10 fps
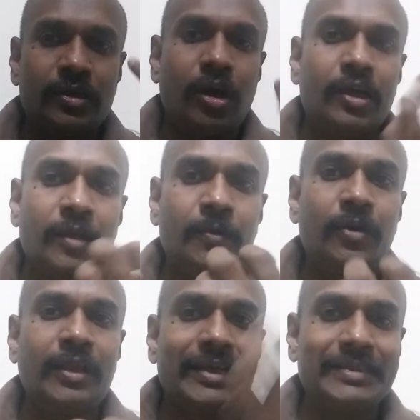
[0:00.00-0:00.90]
not able
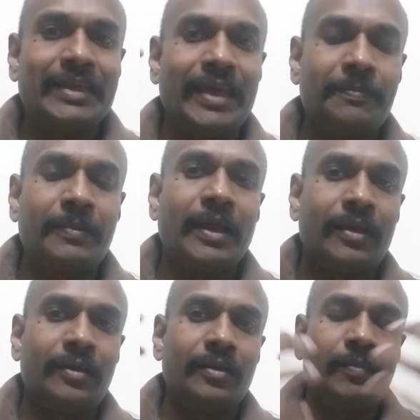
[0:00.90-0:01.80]
to escape
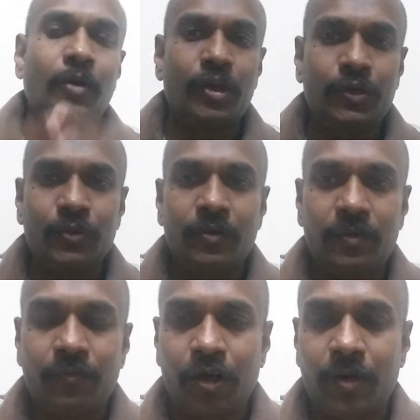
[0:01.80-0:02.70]
that molecule,
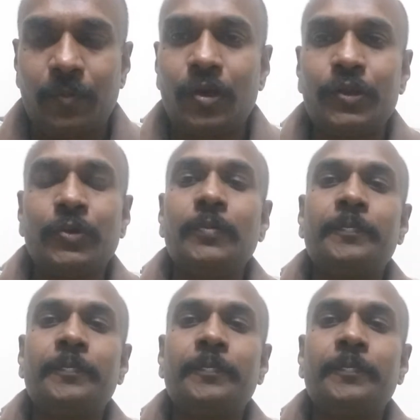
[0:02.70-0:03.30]
water molecule.